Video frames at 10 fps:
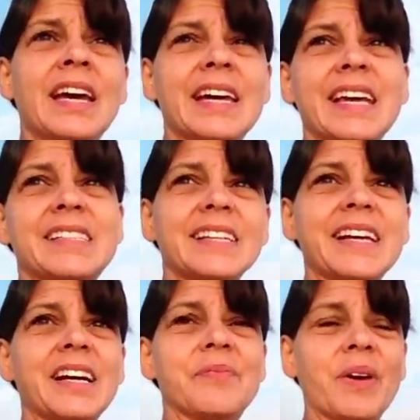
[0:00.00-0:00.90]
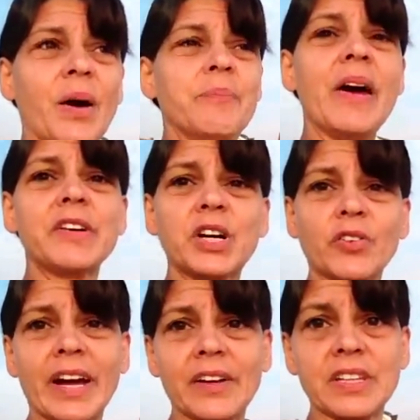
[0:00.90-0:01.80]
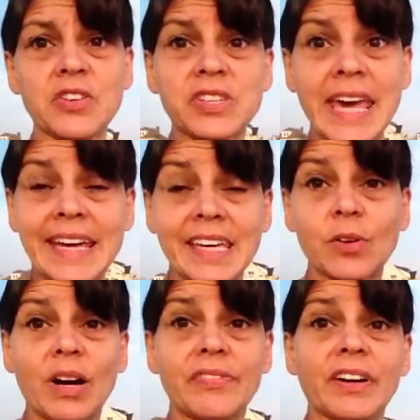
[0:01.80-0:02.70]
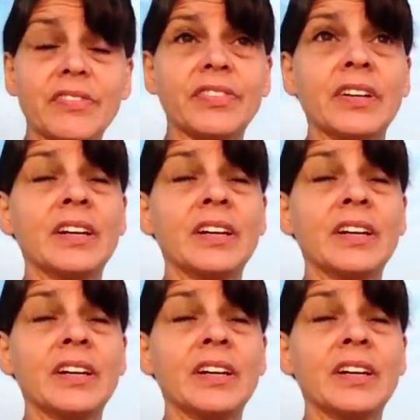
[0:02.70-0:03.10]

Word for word: It gets like a, a merry-go-round that you can't get off of.